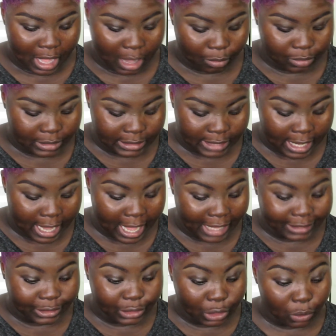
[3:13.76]
would say
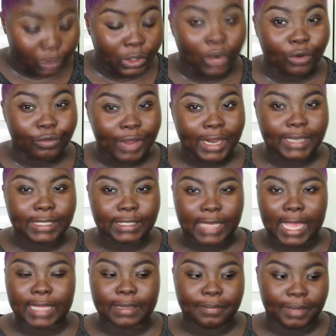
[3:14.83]
I don't already
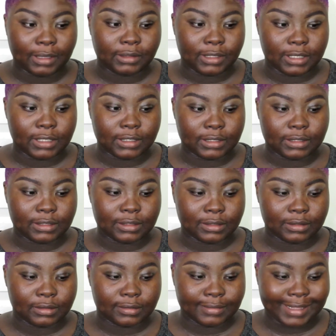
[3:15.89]
like about this,
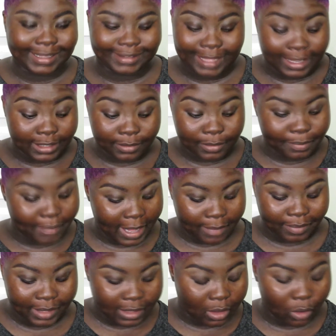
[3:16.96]
I think it might
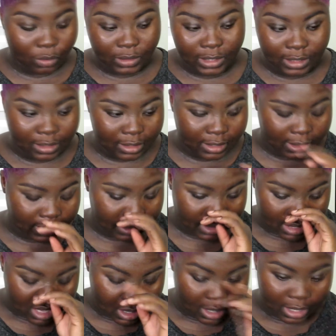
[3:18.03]
be the only thing,
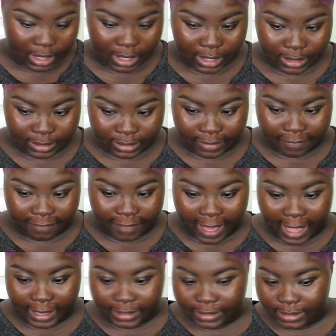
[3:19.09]
is the
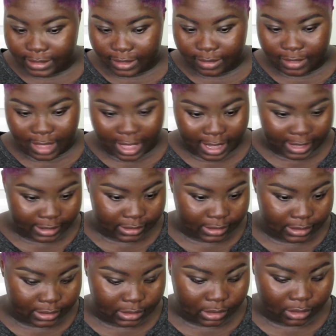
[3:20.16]
fact
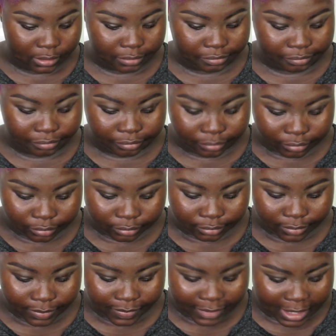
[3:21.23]
that
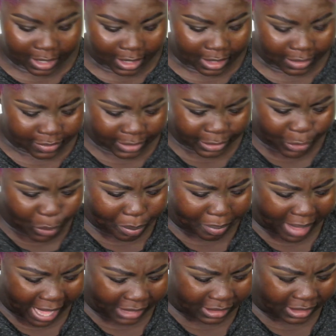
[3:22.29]
there are no
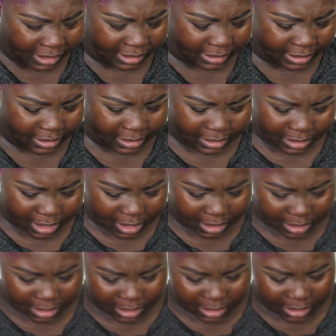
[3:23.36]
matte colors.
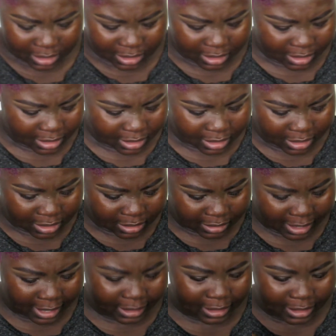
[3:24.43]

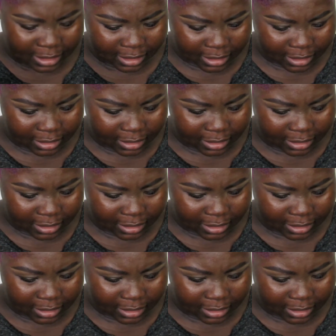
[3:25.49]
Like,